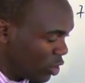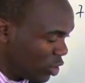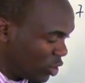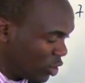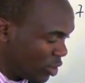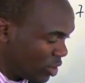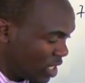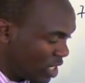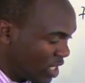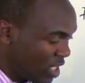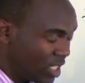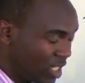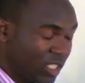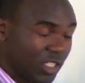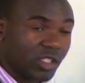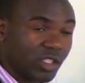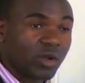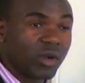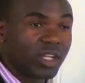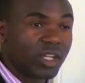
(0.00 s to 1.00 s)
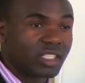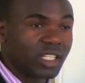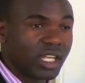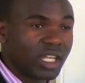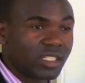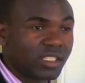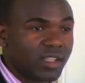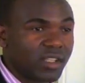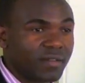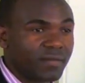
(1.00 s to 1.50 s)
you should get this is the correct
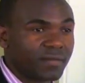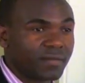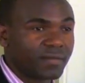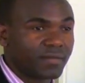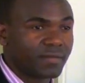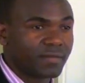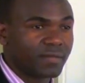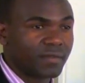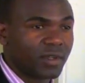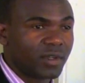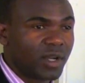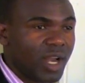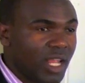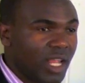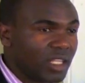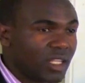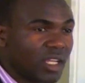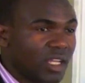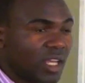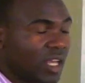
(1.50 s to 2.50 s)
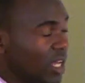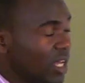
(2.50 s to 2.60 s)
answer. Alright.